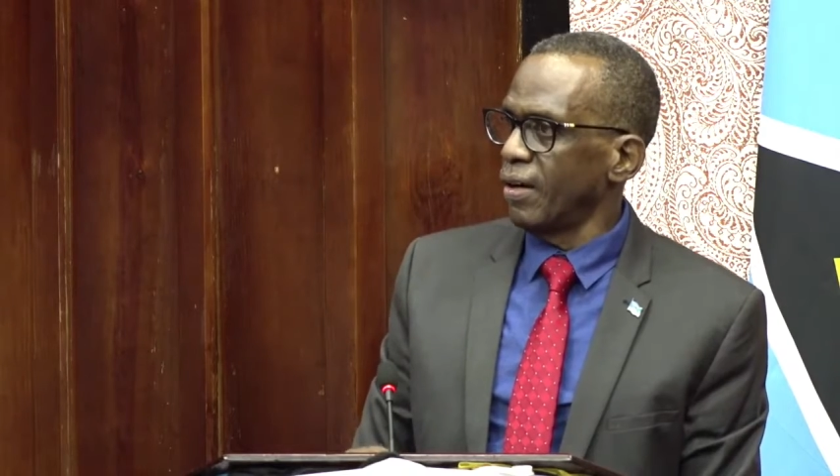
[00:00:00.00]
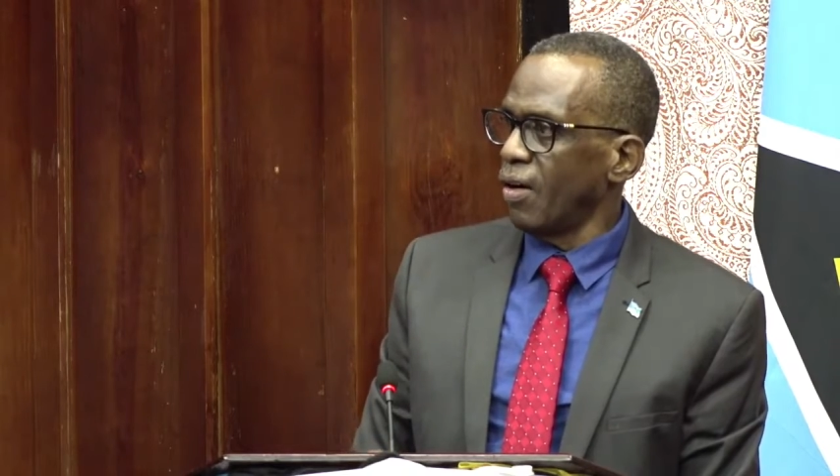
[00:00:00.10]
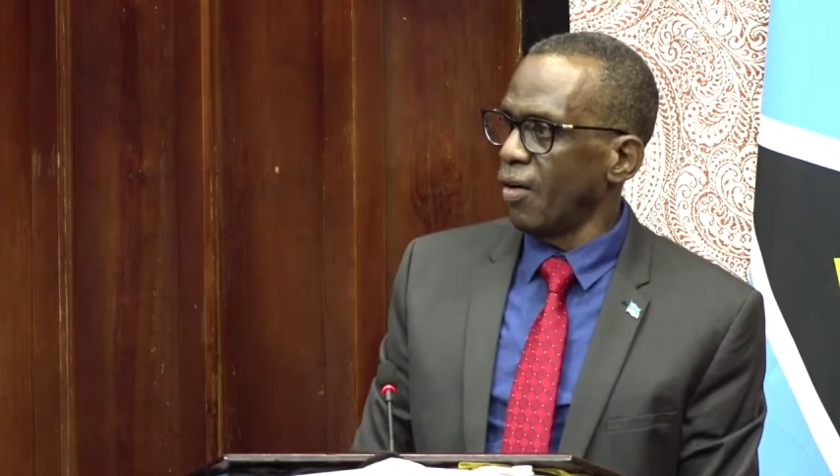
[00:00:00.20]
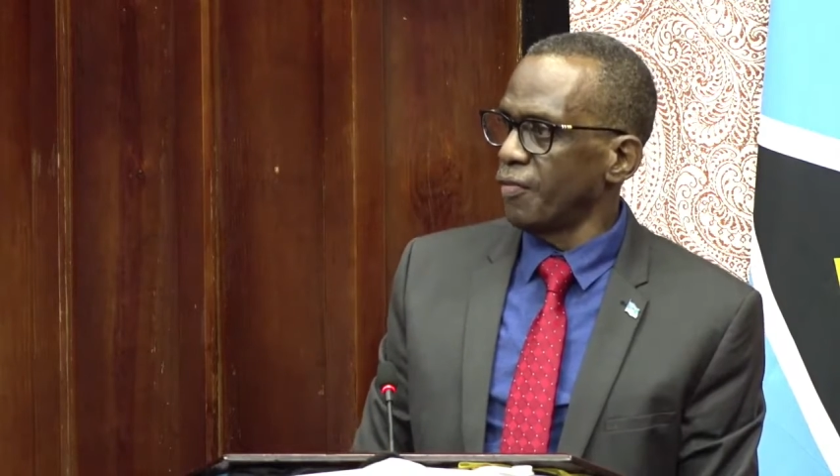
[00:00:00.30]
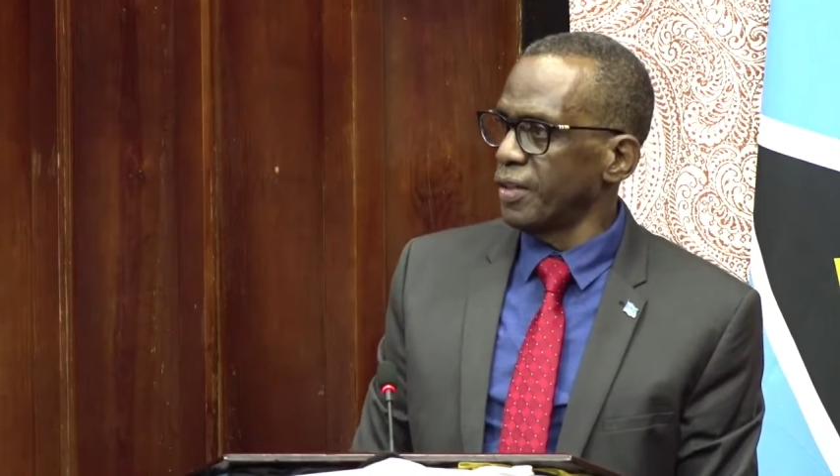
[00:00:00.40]

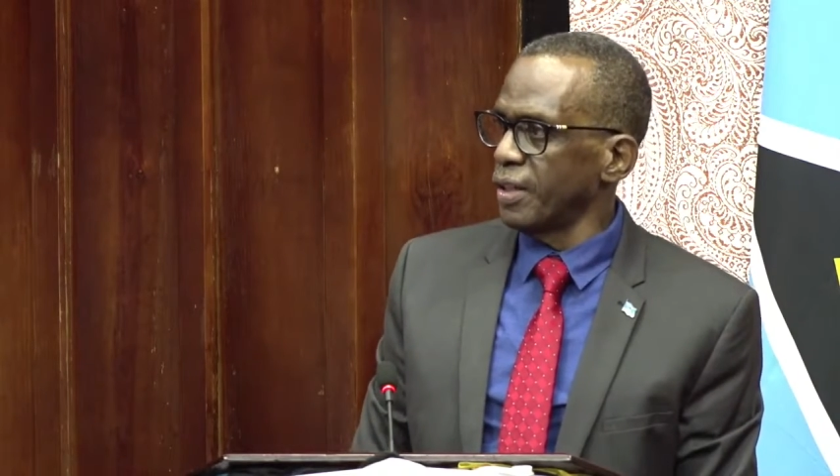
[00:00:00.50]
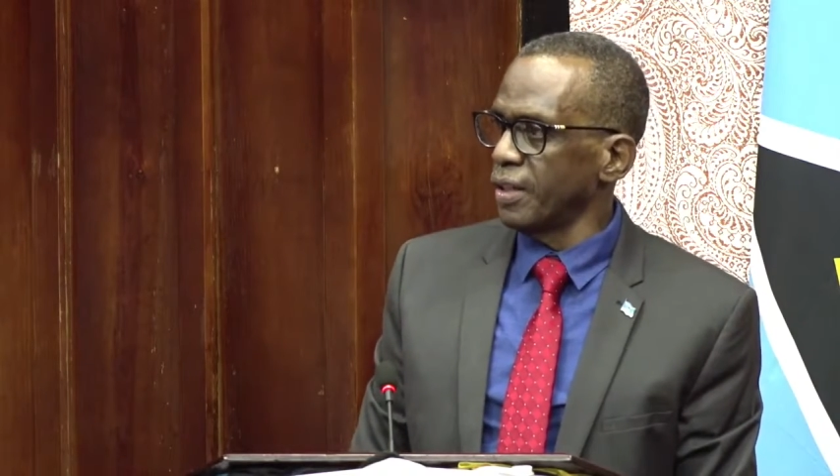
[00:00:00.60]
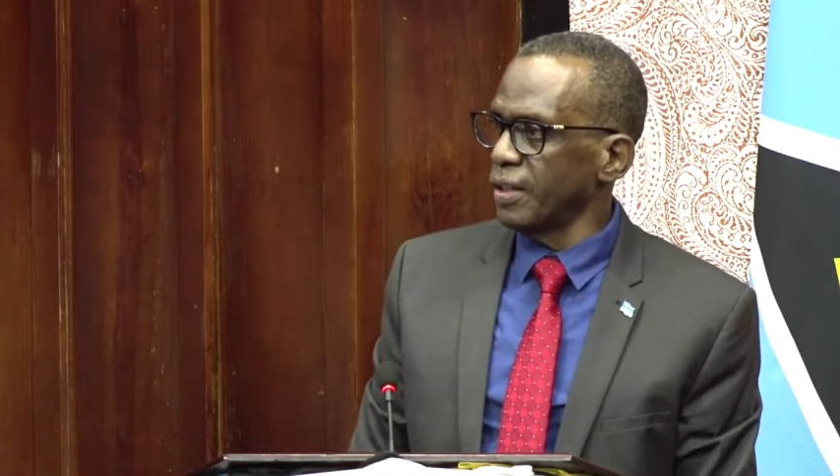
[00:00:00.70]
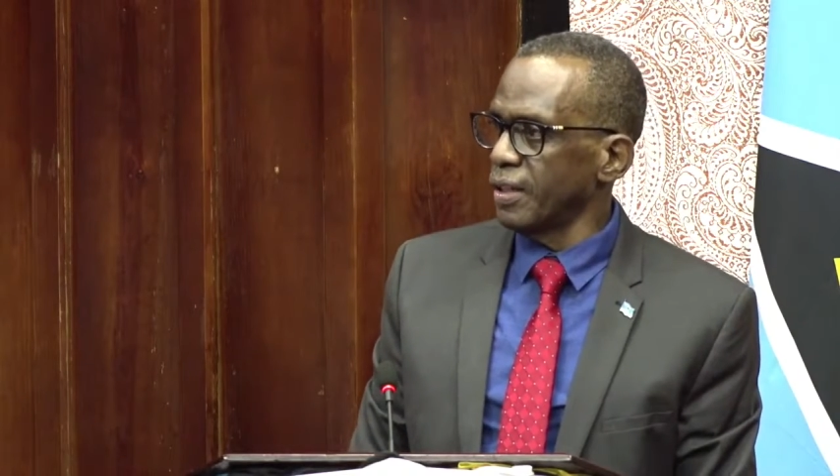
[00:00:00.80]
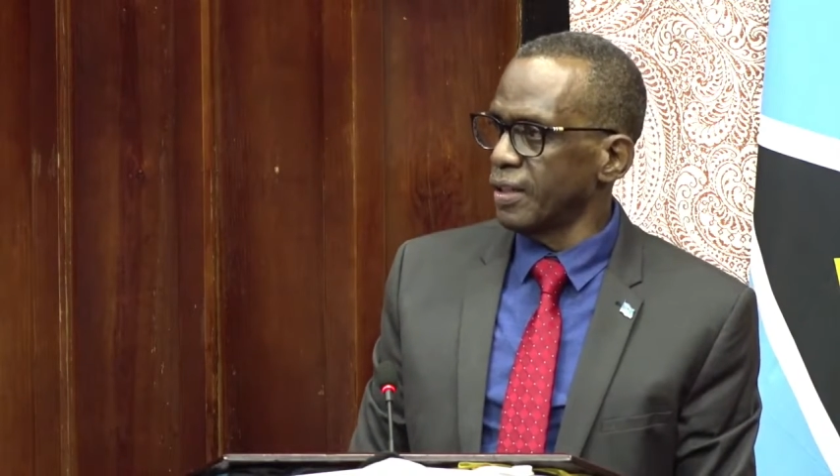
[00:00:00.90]
of
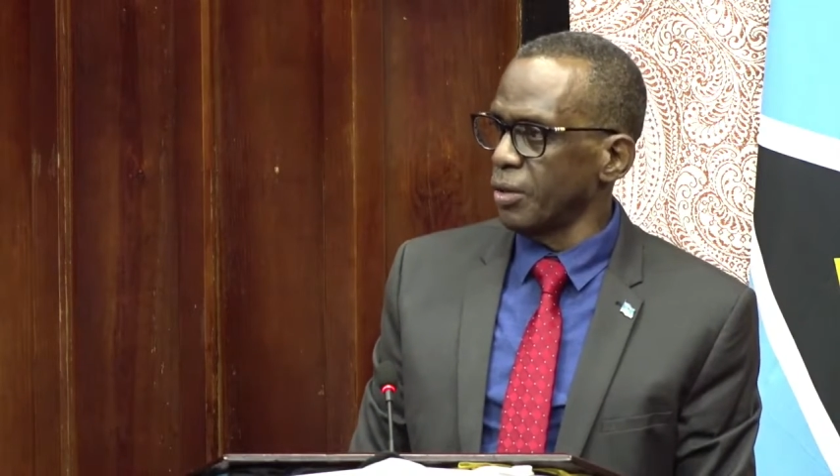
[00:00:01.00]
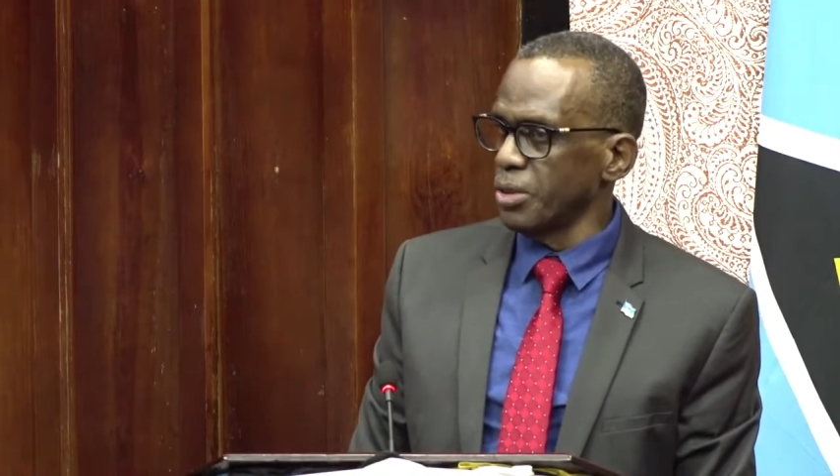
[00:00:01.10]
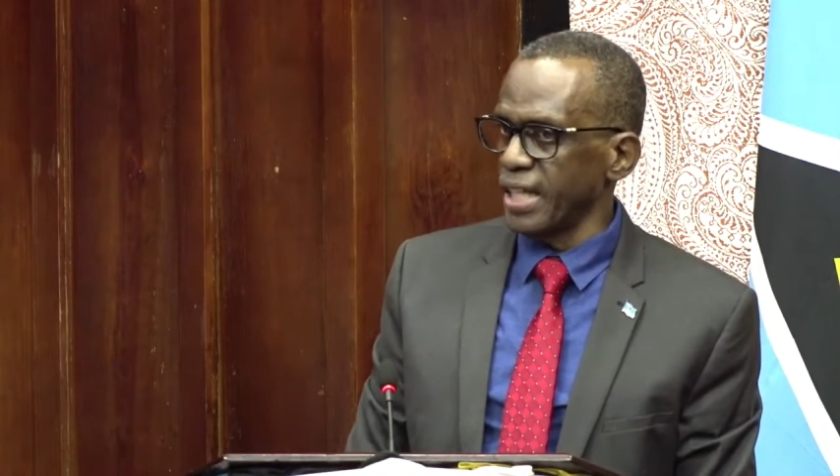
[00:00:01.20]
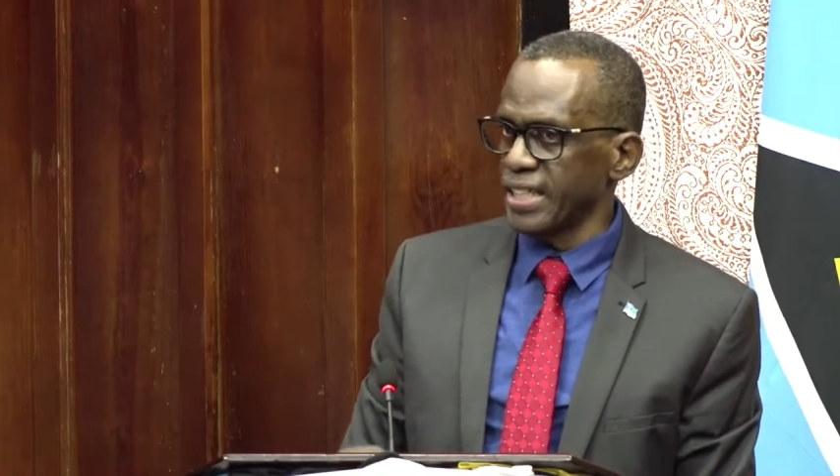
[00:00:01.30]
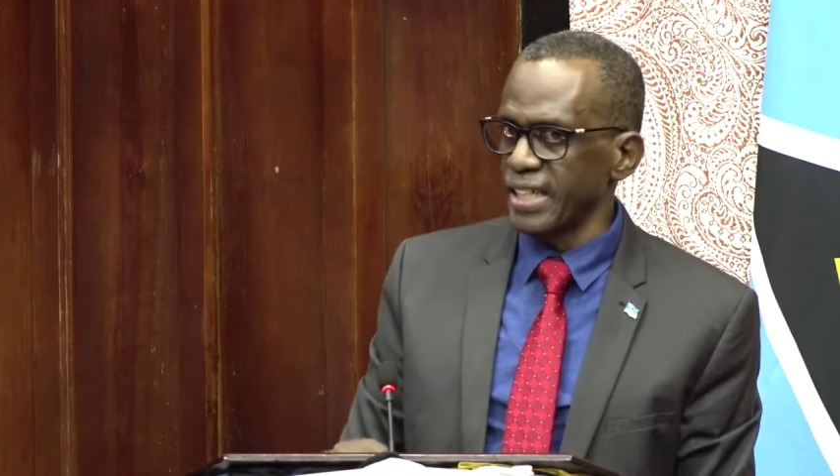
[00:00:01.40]
the St.
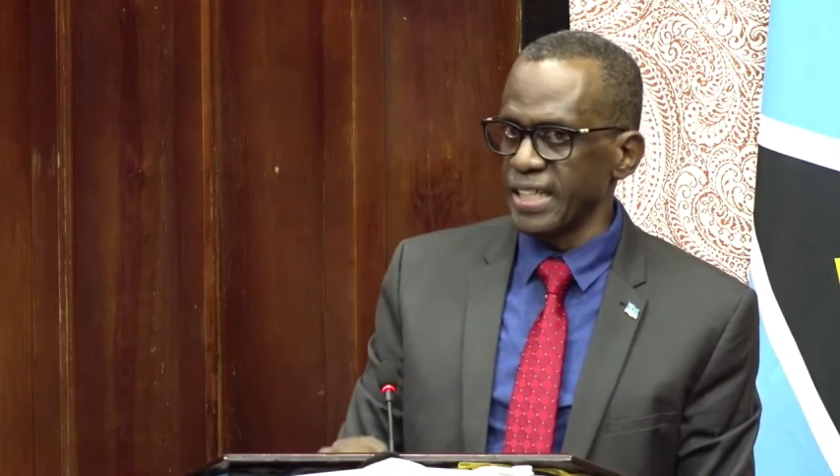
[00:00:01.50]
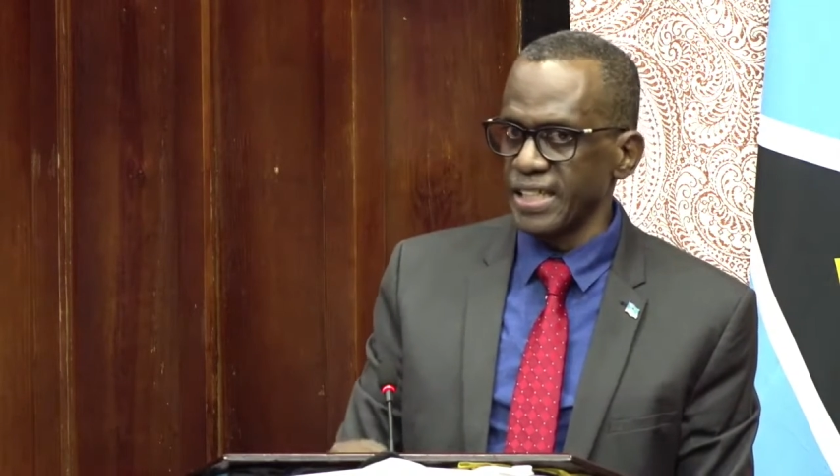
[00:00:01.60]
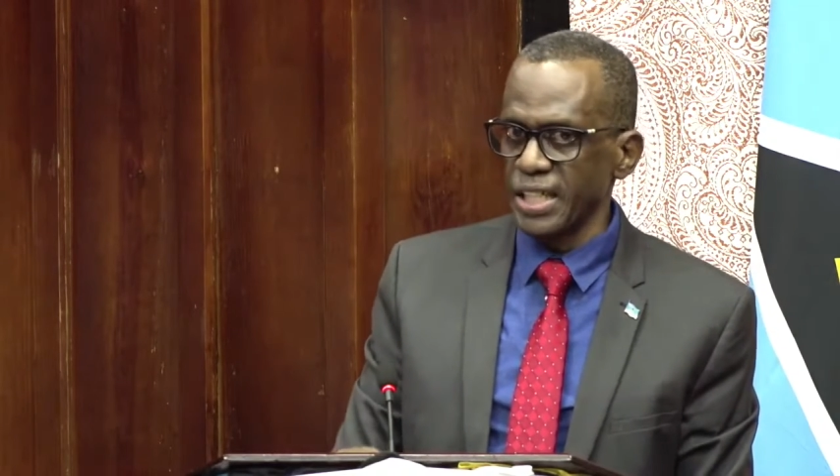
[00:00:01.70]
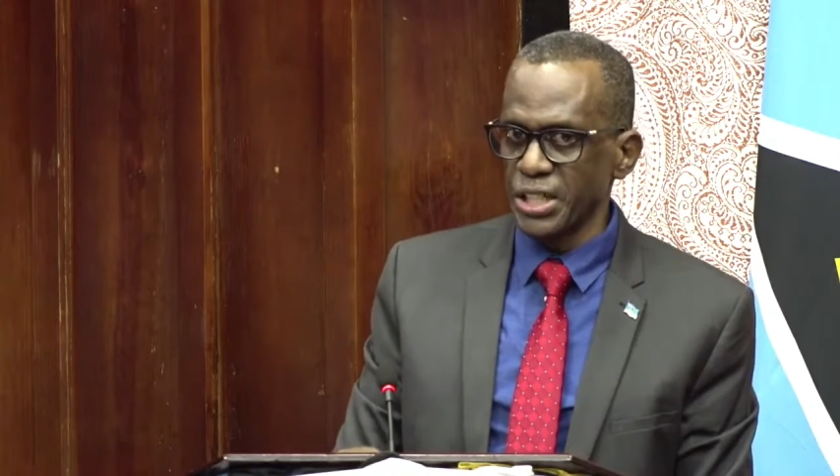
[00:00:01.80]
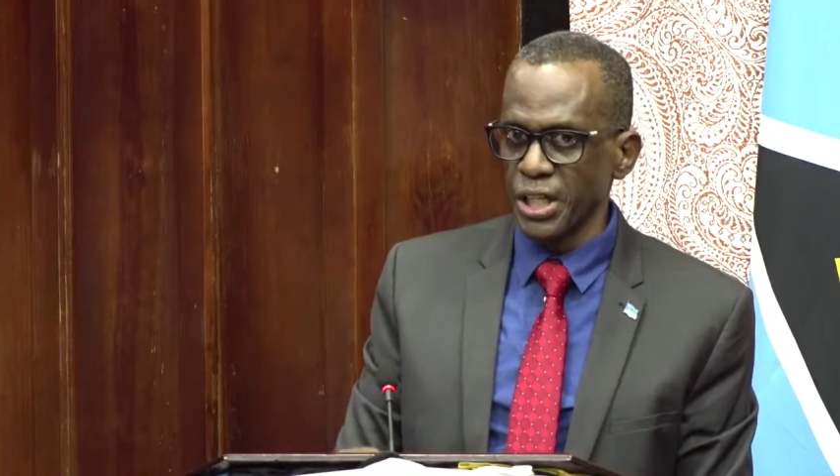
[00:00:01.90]
Lucia as a
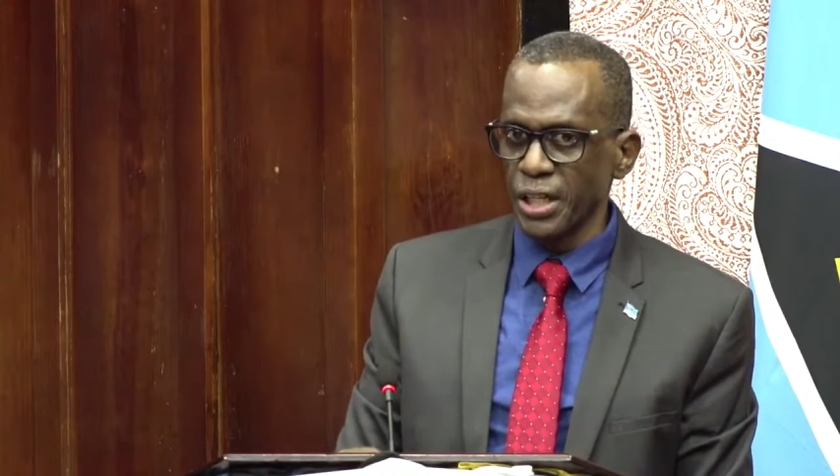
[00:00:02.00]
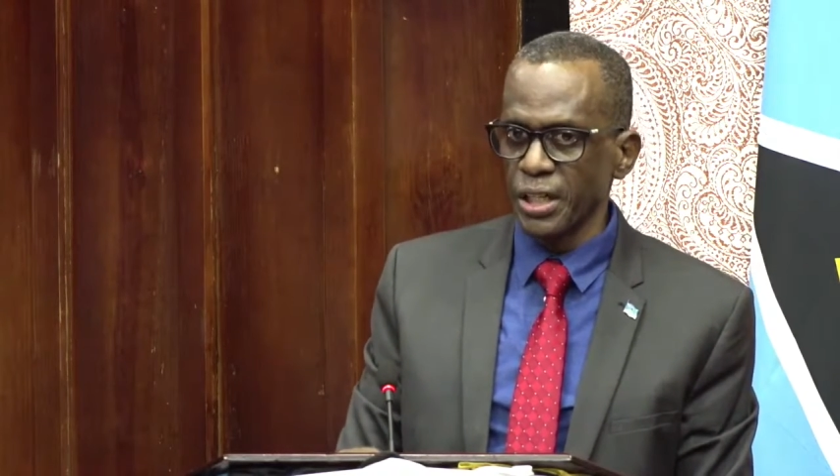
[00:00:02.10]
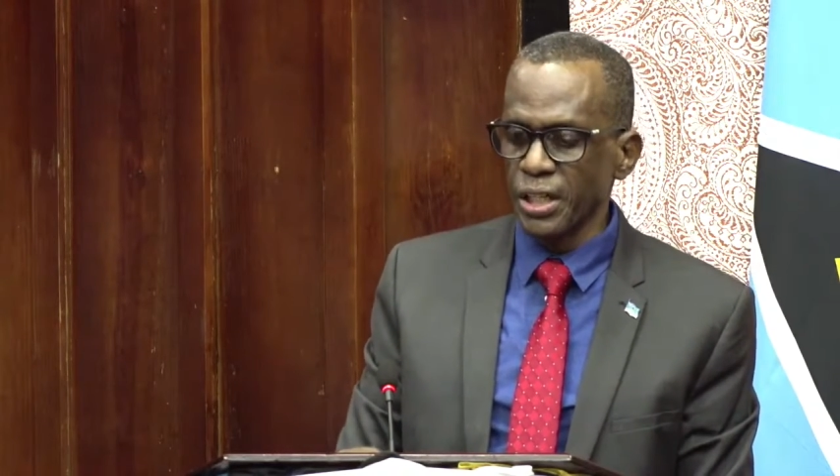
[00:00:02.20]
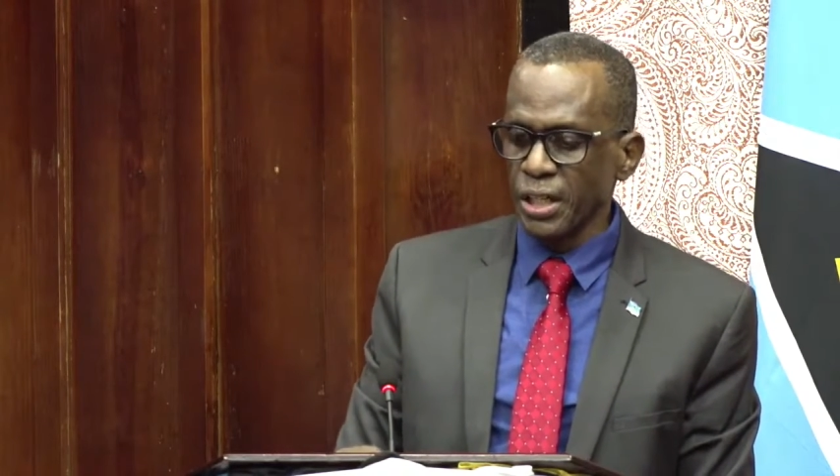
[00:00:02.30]
destination